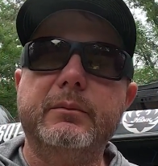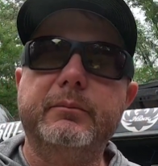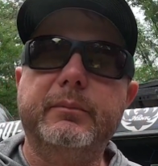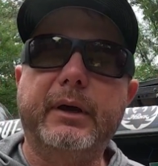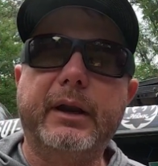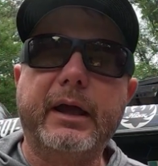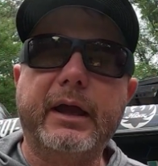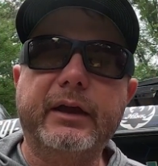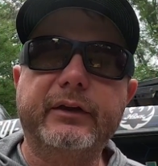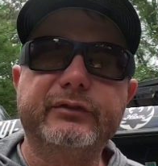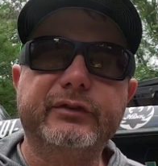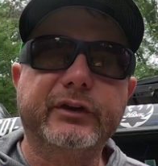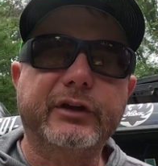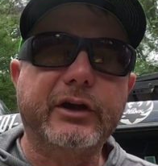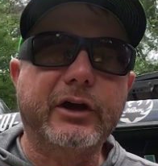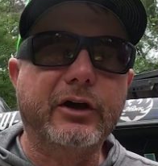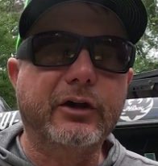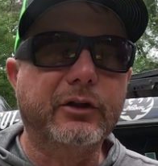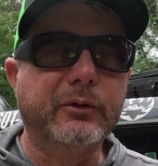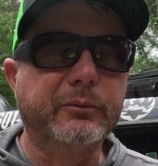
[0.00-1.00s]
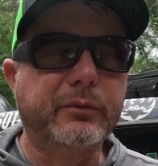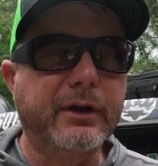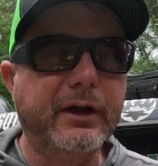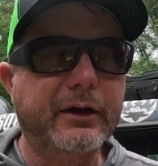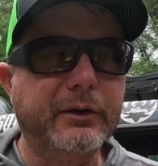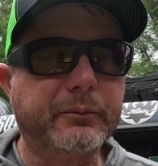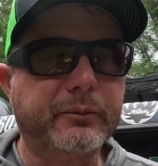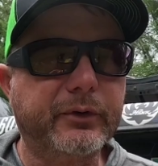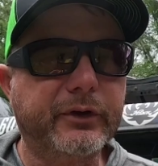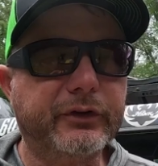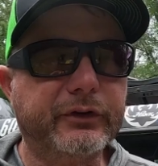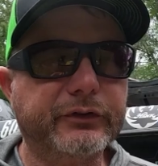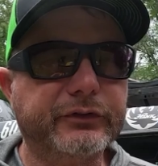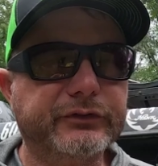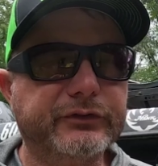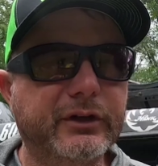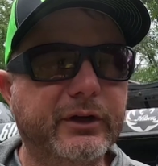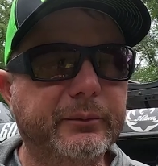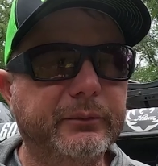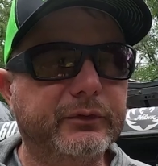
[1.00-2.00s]
but I actually call them kind of breeder
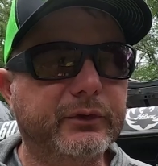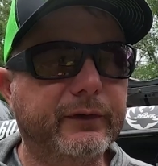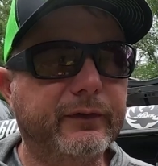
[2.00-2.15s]
stumps.